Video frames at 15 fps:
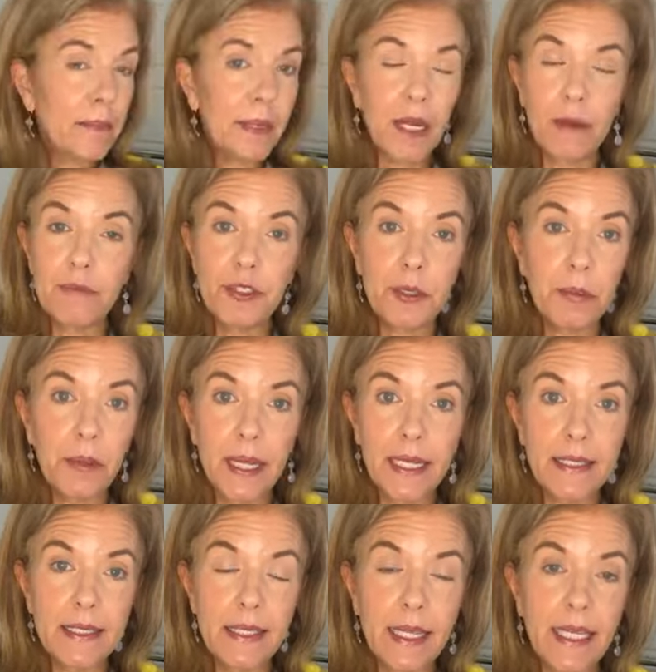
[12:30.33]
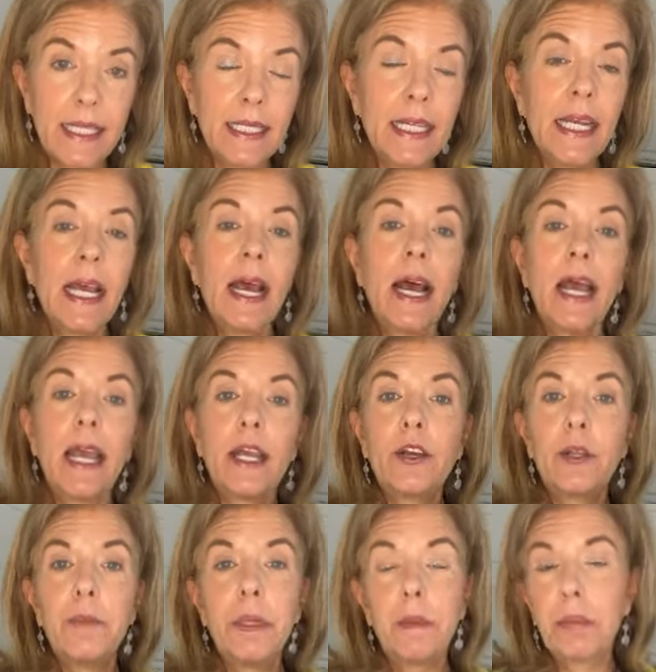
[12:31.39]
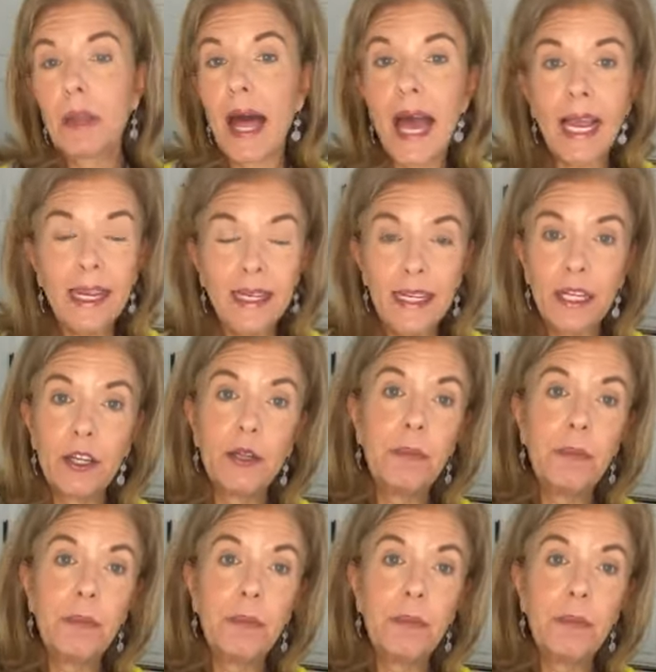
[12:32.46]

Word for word: that becomes your blank slate it could be black